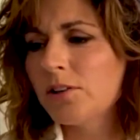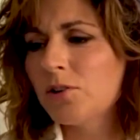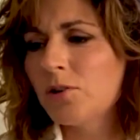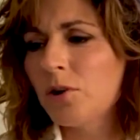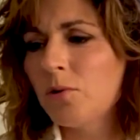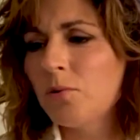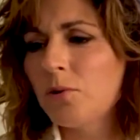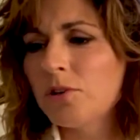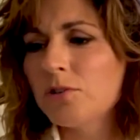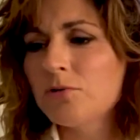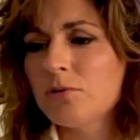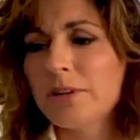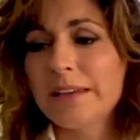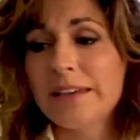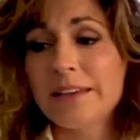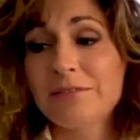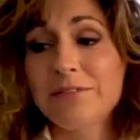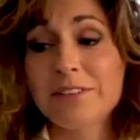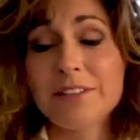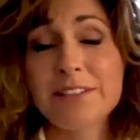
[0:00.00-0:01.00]
wondering
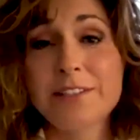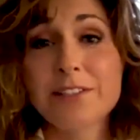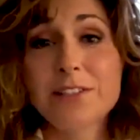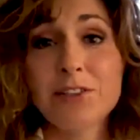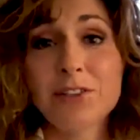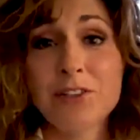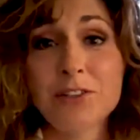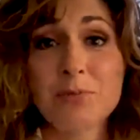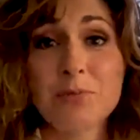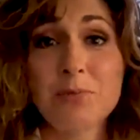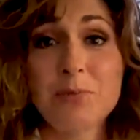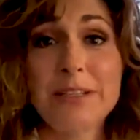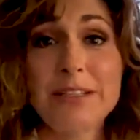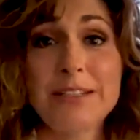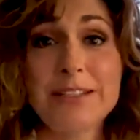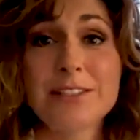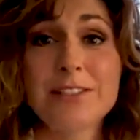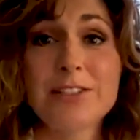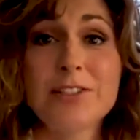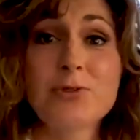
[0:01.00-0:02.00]
if this is going to be
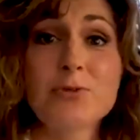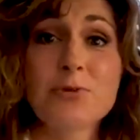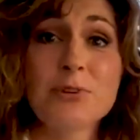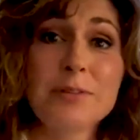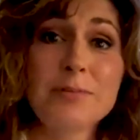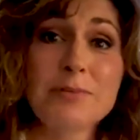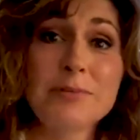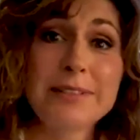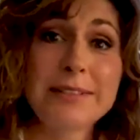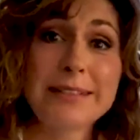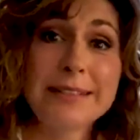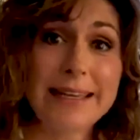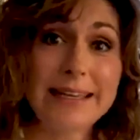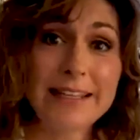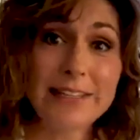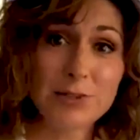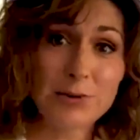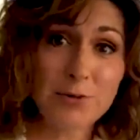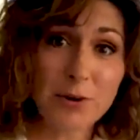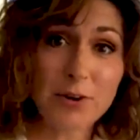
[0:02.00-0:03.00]
streamed
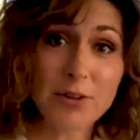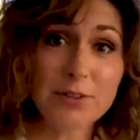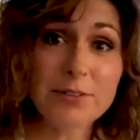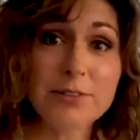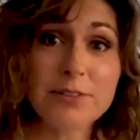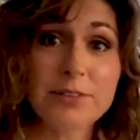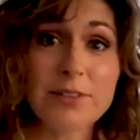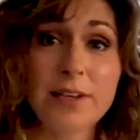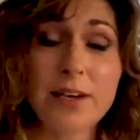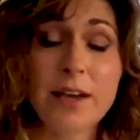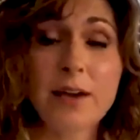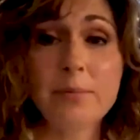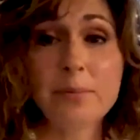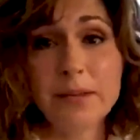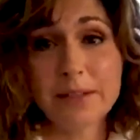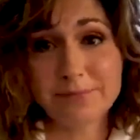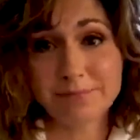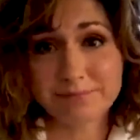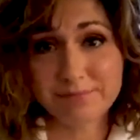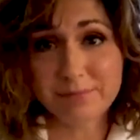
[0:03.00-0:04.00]
later on. I
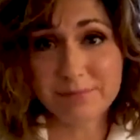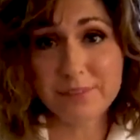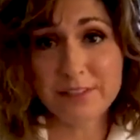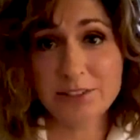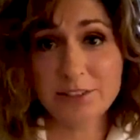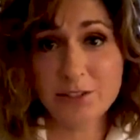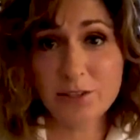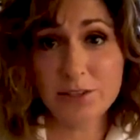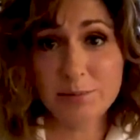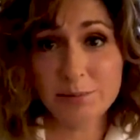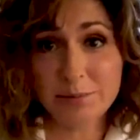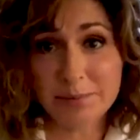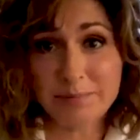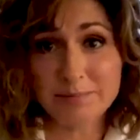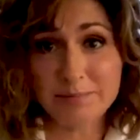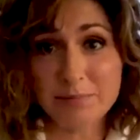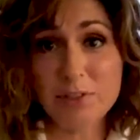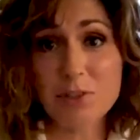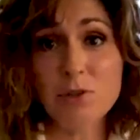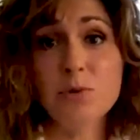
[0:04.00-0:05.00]
mean,
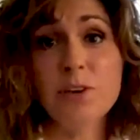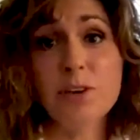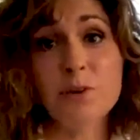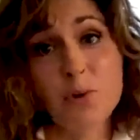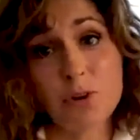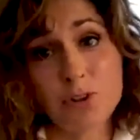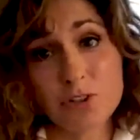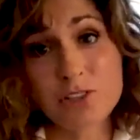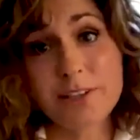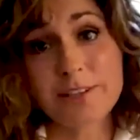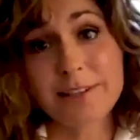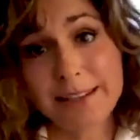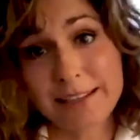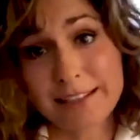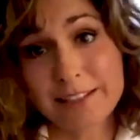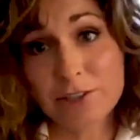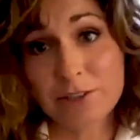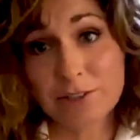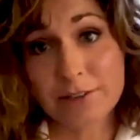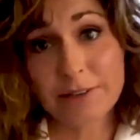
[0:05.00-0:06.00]
you can watch it
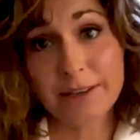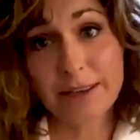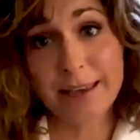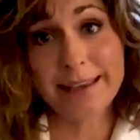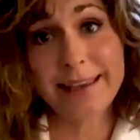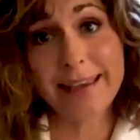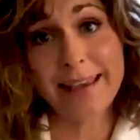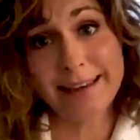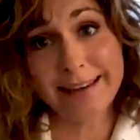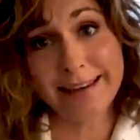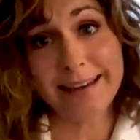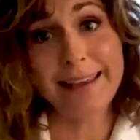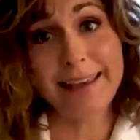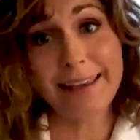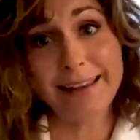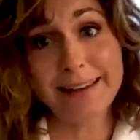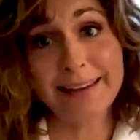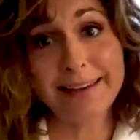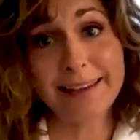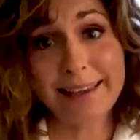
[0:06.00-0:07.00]
later again and again
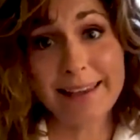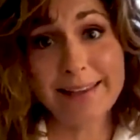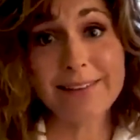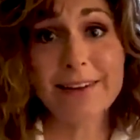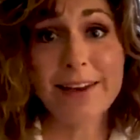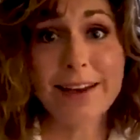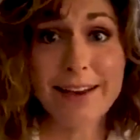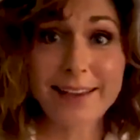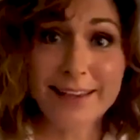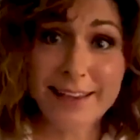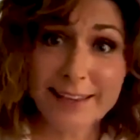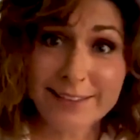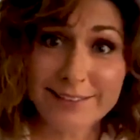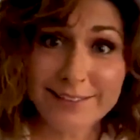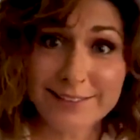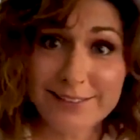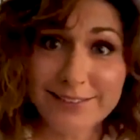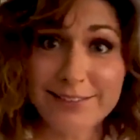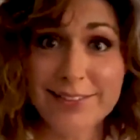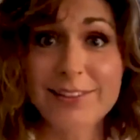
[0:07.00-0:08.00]
and again, I guess.
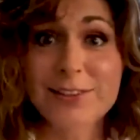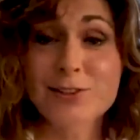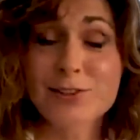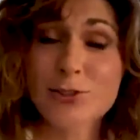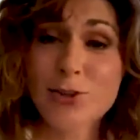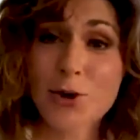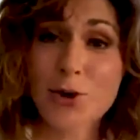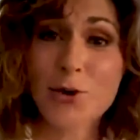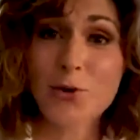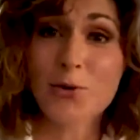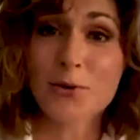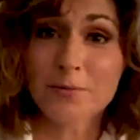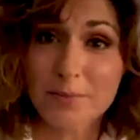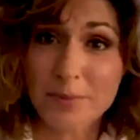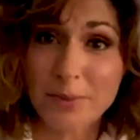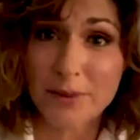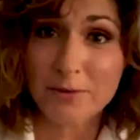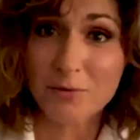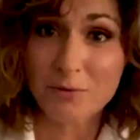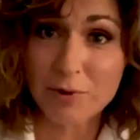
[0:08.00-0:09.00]
So
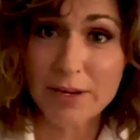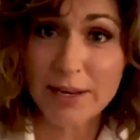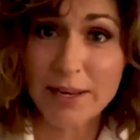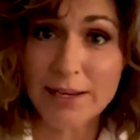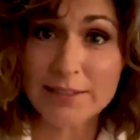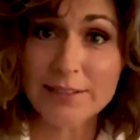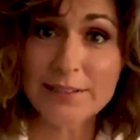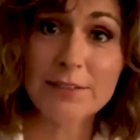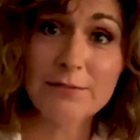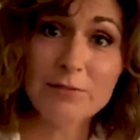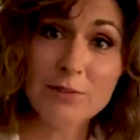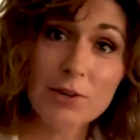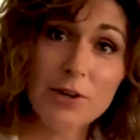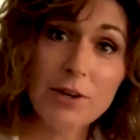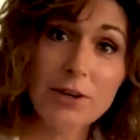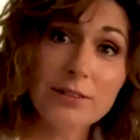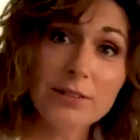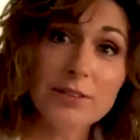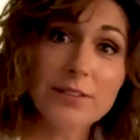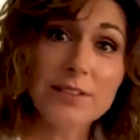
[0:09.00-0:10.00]
relax. If you
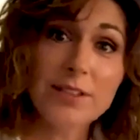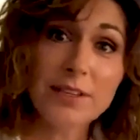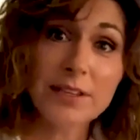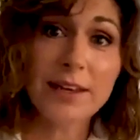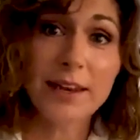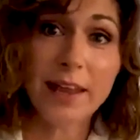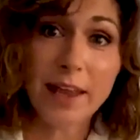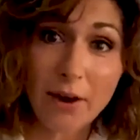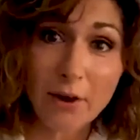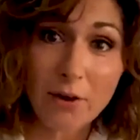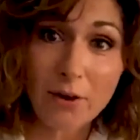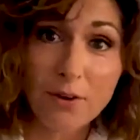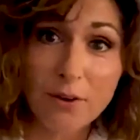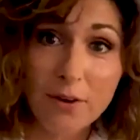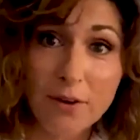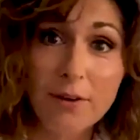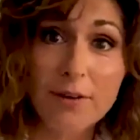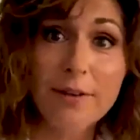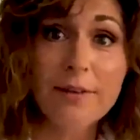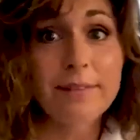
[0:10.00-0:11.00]
can't see it now,
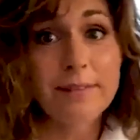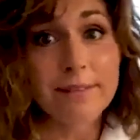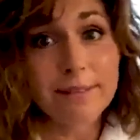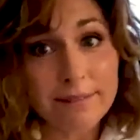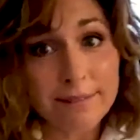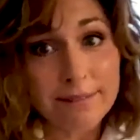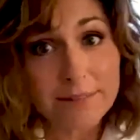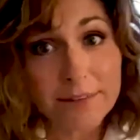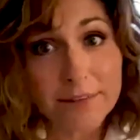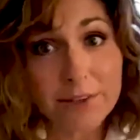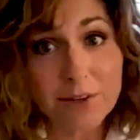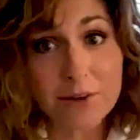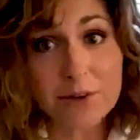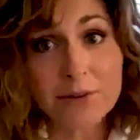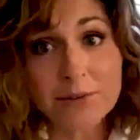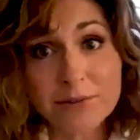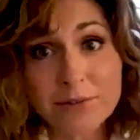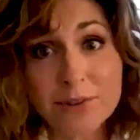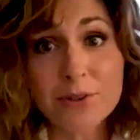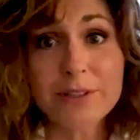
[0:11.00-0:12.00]

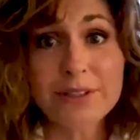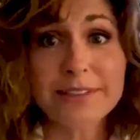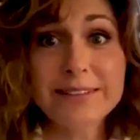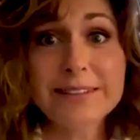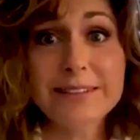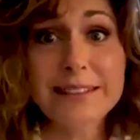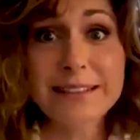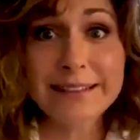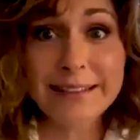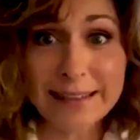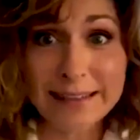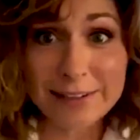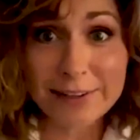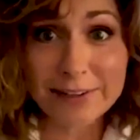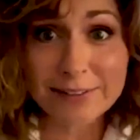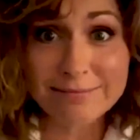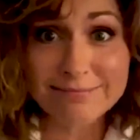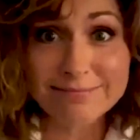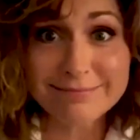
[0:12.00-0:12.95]
you can see it later.